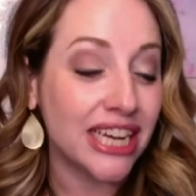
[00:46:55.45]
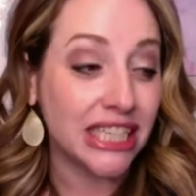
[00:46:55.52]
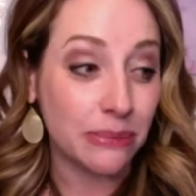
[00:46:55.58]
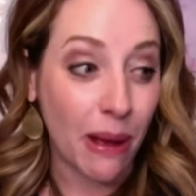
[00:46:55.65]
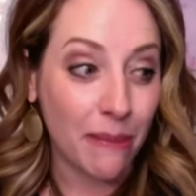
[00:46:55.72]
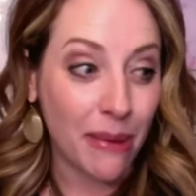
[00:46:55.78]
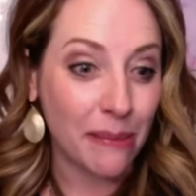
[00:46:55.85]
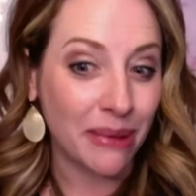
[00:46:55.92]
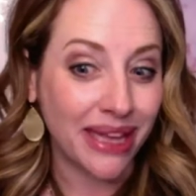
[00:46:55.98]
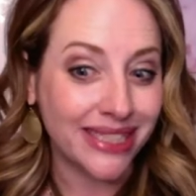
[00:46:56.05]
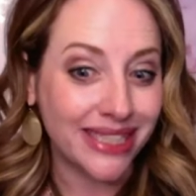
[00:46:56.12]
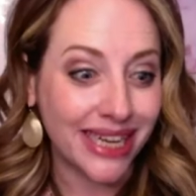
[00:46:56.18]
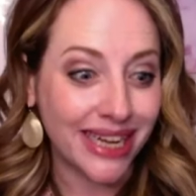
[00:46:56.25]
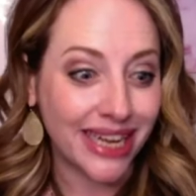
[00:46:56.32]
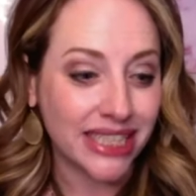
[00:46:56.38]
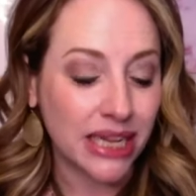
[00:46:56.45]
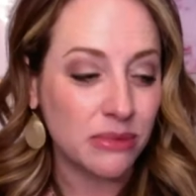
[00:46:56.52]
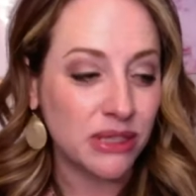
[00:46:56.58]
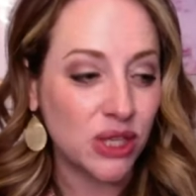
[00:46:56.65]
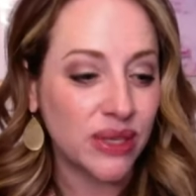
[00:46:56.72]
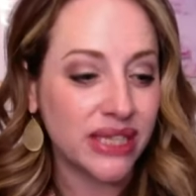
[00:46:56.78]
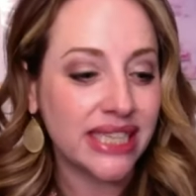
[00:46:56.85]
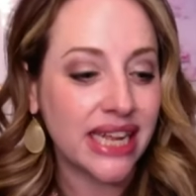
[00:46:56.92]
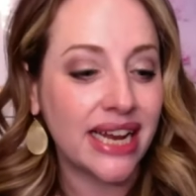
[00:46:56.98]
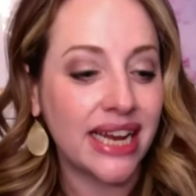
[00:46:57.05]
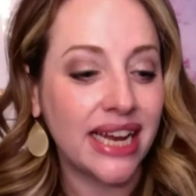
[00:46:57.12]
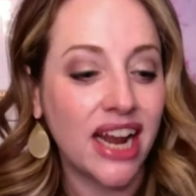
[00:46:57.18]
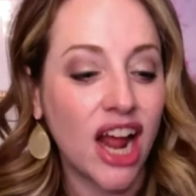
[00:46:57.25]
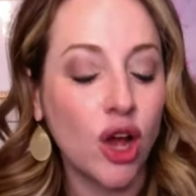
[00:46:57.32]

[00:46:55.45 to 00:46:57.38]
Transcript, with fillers: I just bought my plane tickets. I'm so excited.